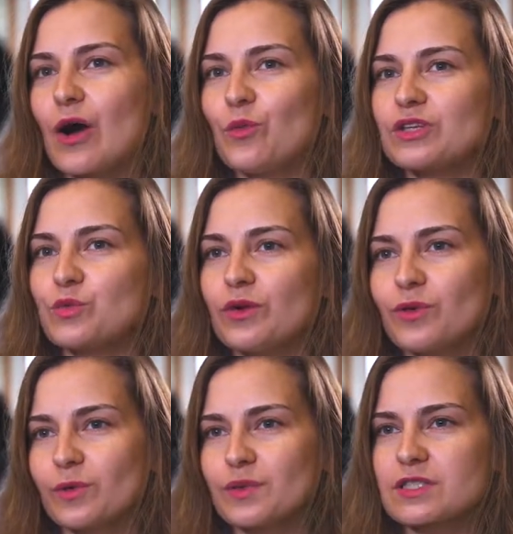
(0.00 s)
What we
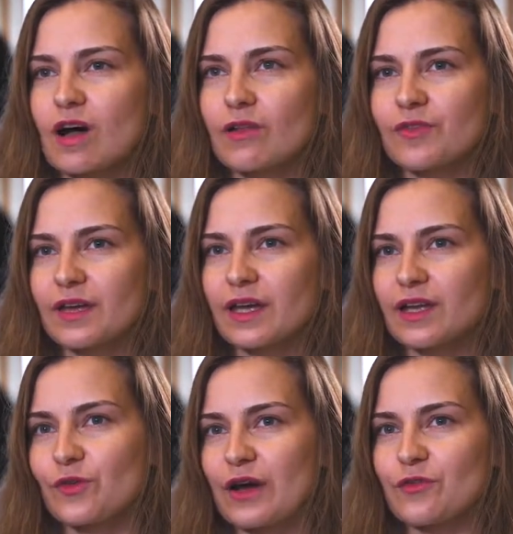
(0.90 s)
will be solving
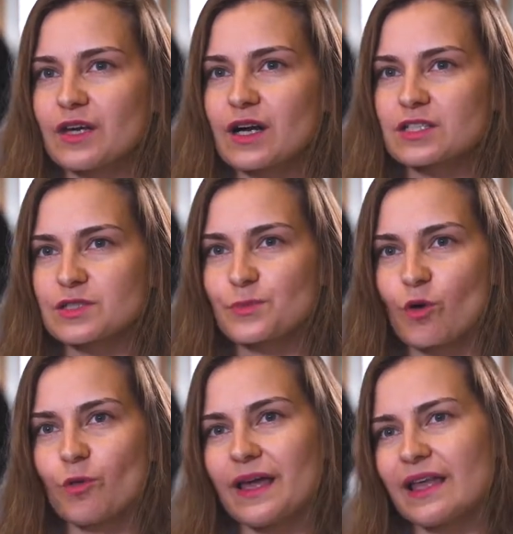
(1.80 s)
in 5 years is
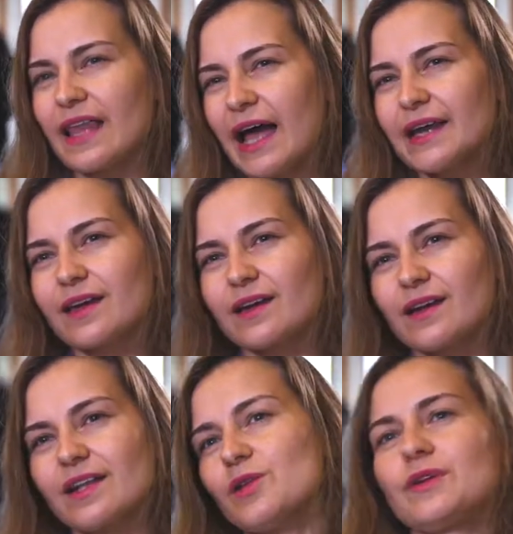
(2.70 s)
probably aligning
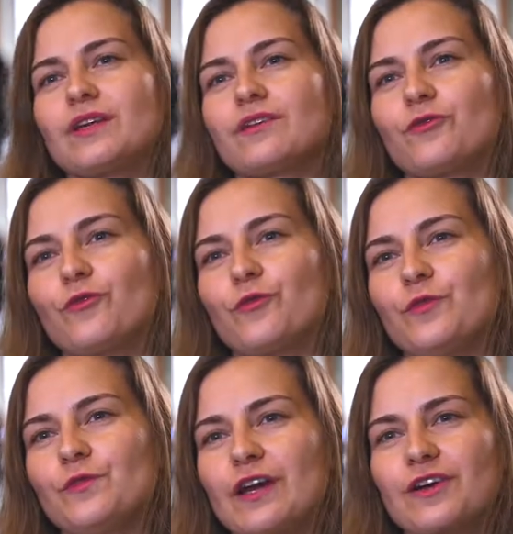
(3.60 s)
a little bit in the
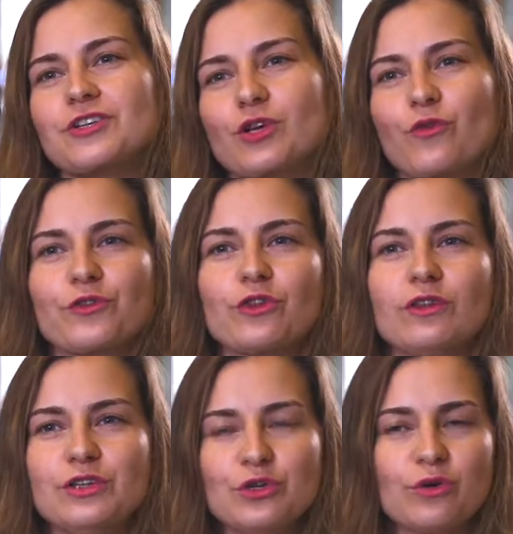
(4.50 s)
direction of
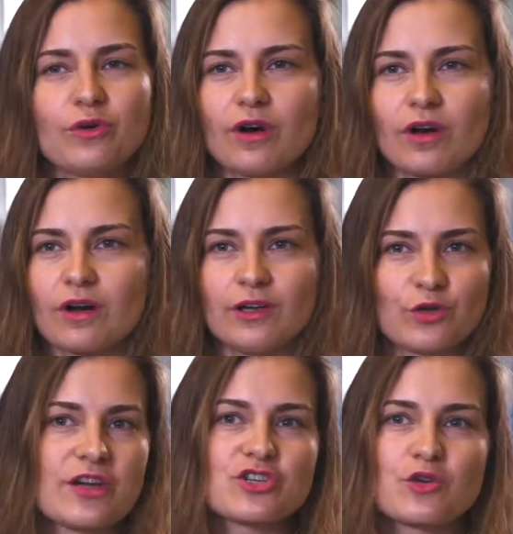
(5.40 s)
new
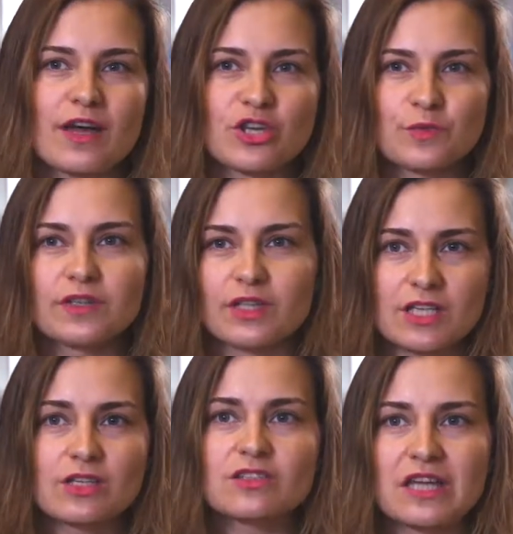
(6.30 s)
innovation management
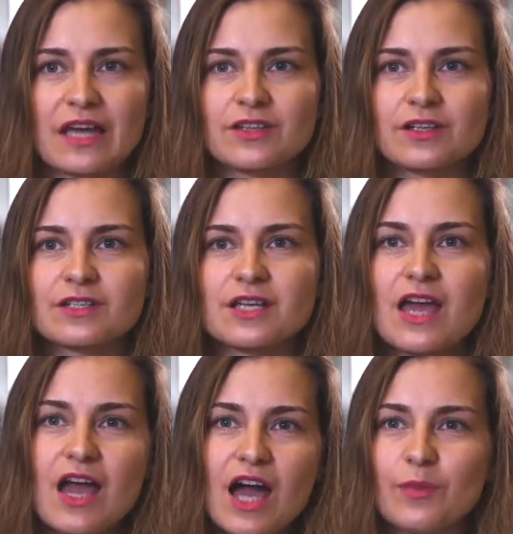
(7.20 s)
ISO standards.
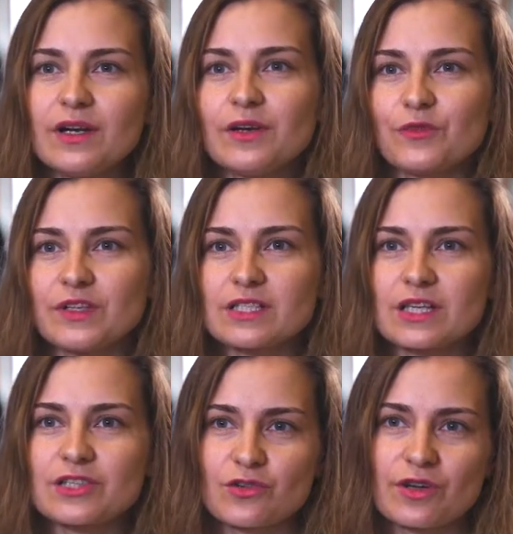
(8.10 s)
I believe this
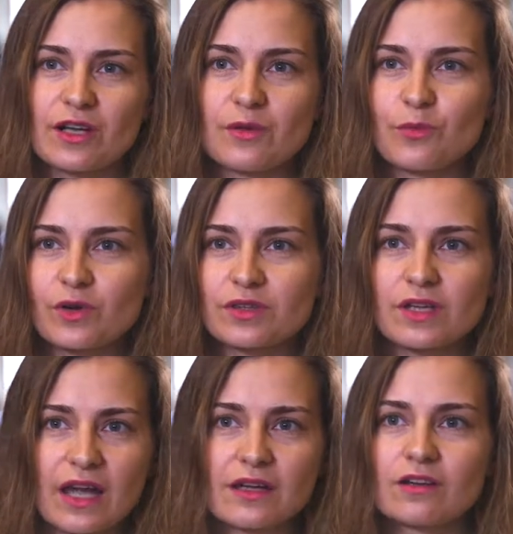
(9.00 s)
is a really
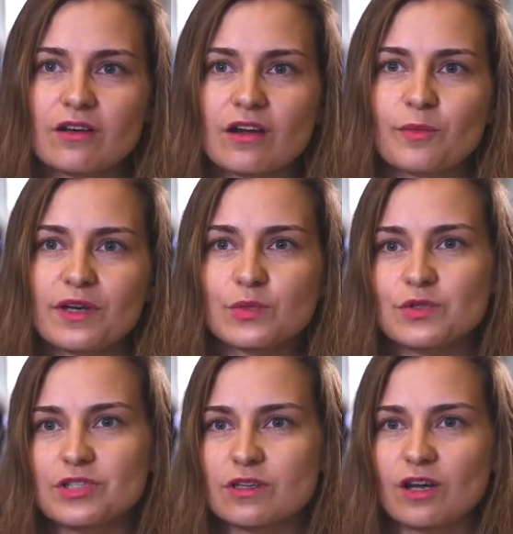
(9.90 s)
important guiding document,
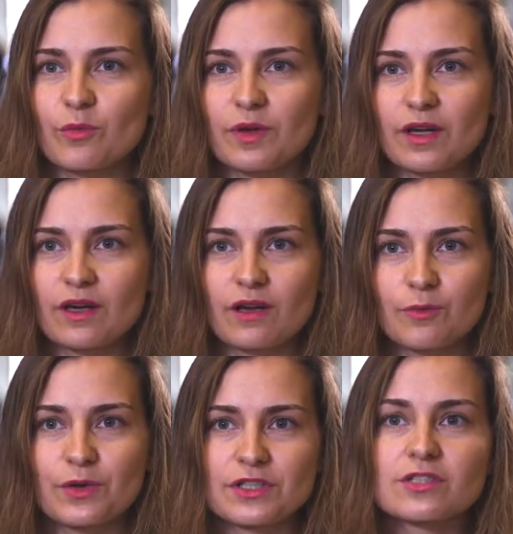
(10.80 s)
which is going to be
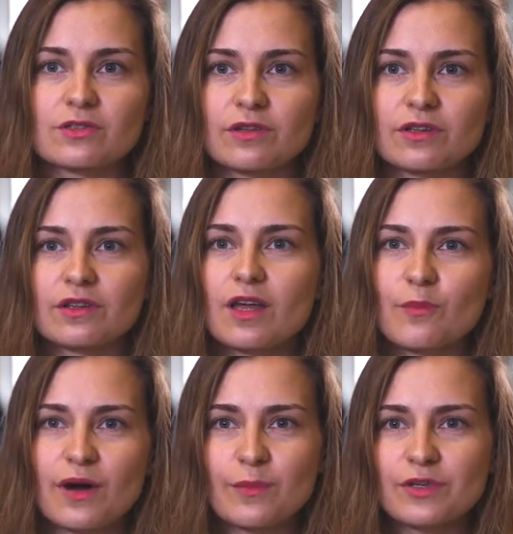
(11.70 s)
pretty soon
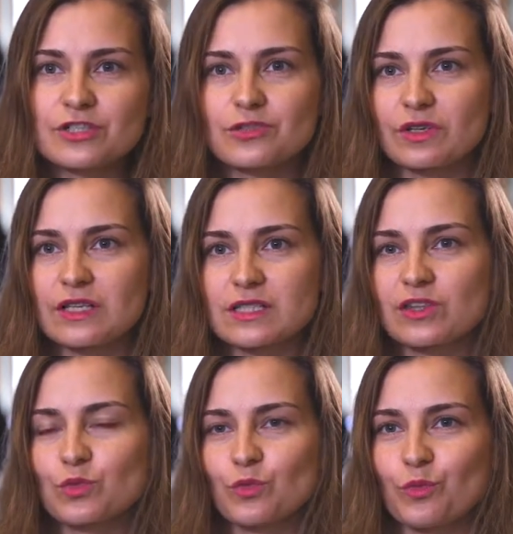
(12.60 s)
published, released,
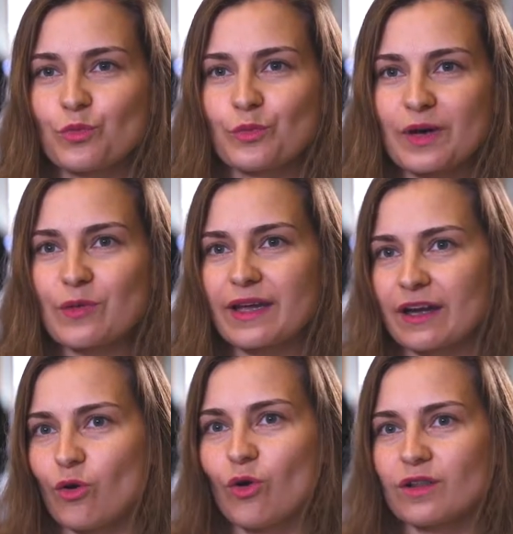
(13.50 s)
and where we
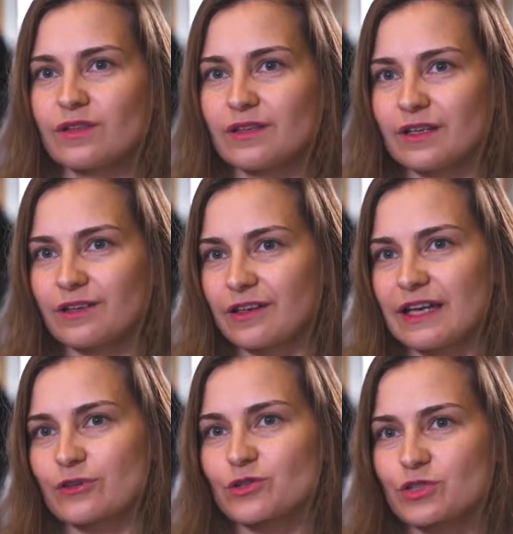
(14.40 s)
can all
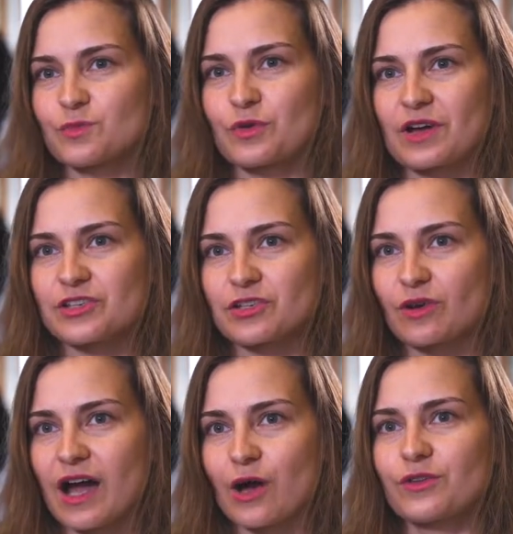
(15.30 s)
get also inspiration
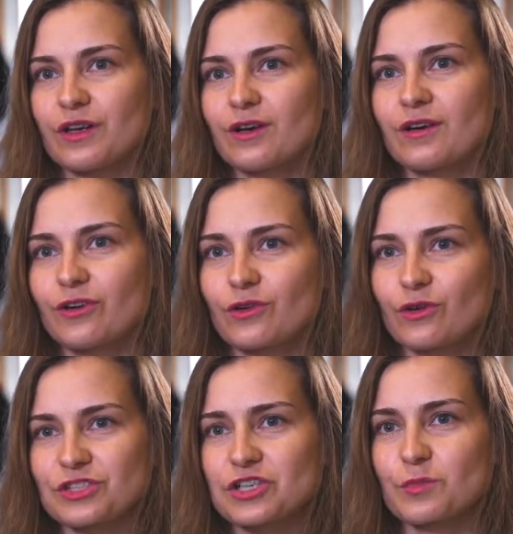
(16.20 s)
on how the
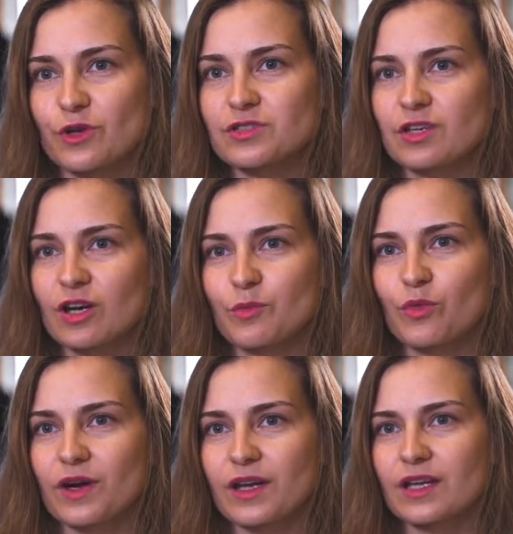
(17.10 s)
organizational process is going to be
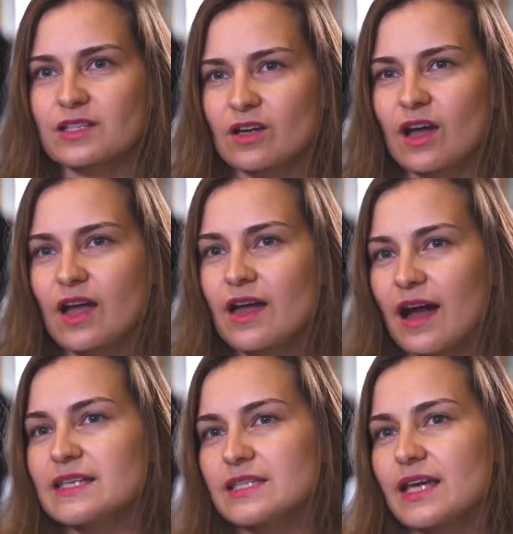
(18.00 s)
working. So
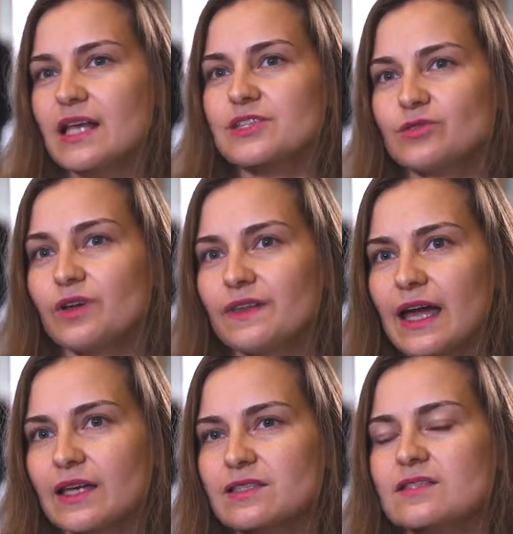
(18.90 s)
I see us doing
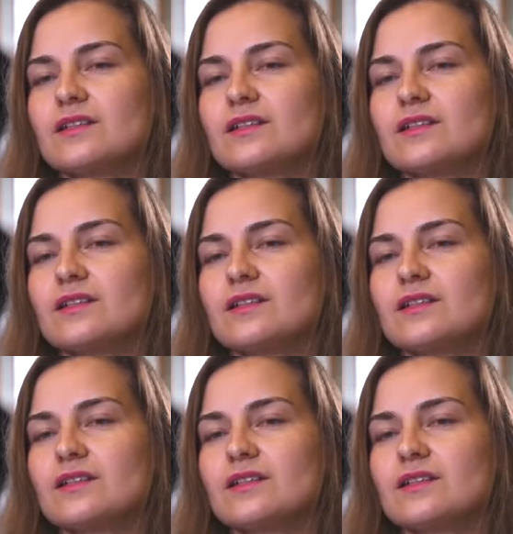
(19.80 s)
that.